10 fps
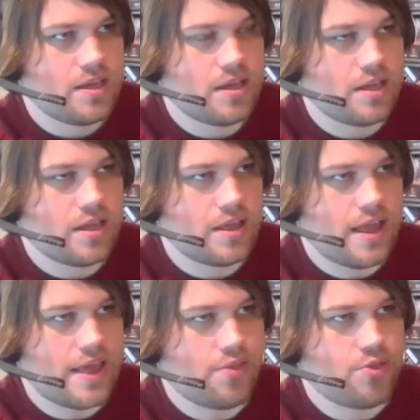
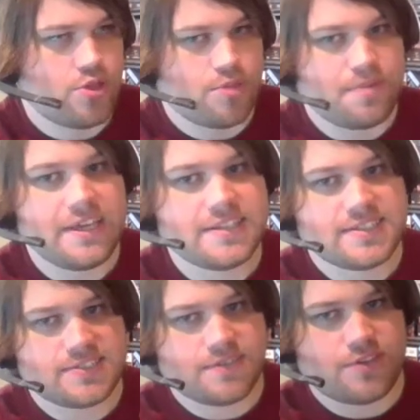The
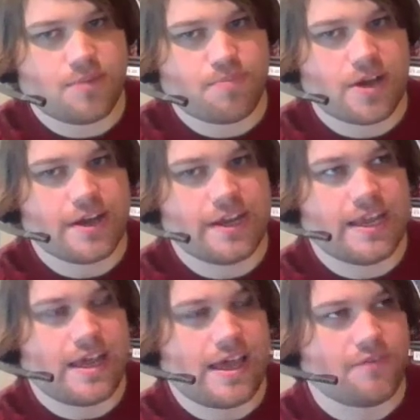pieces of their body
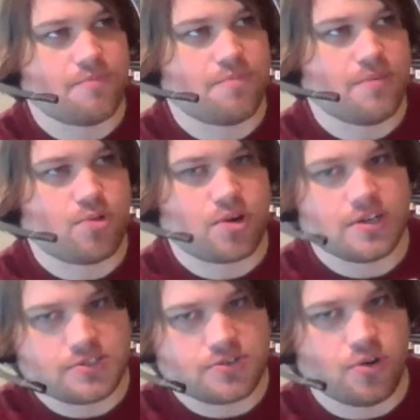have a bit more
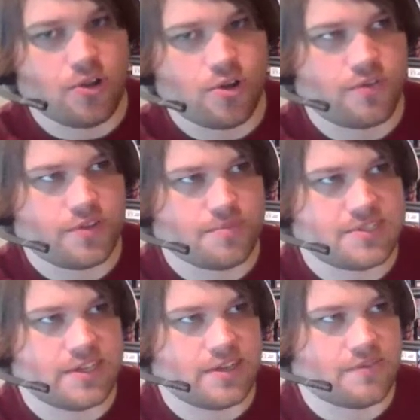control over
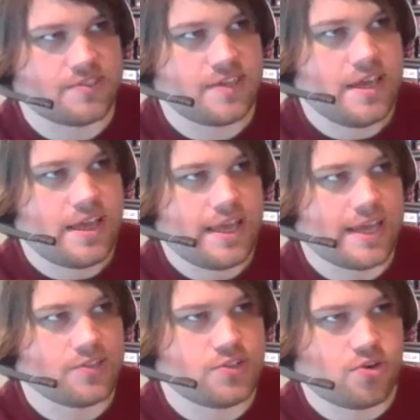themselves,
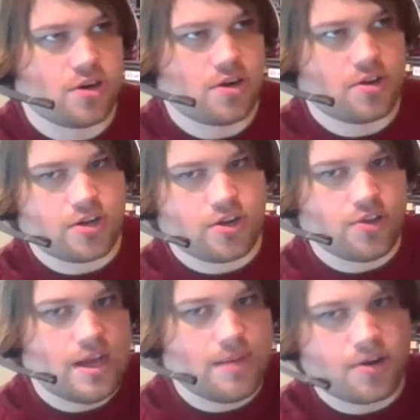and your
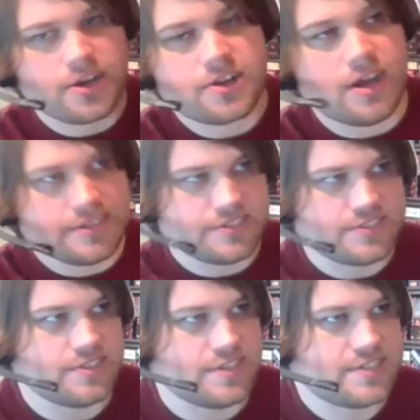conglomerate
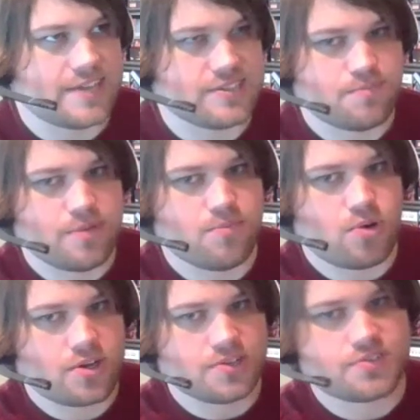consciousness has a bit
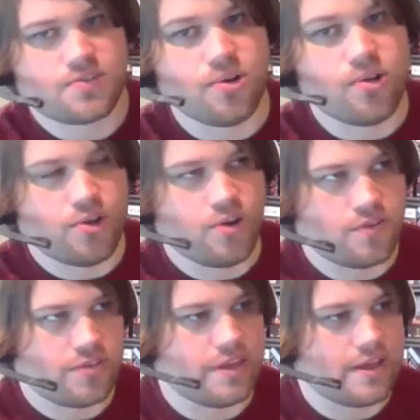more control
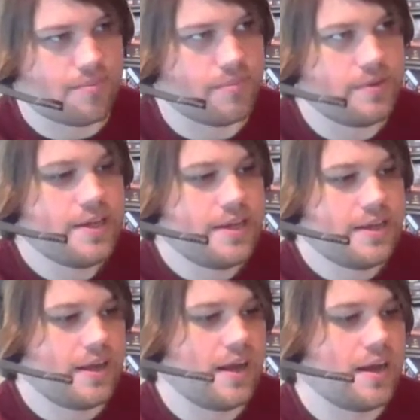over them.
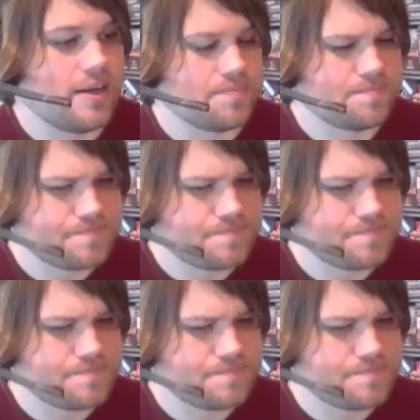Um,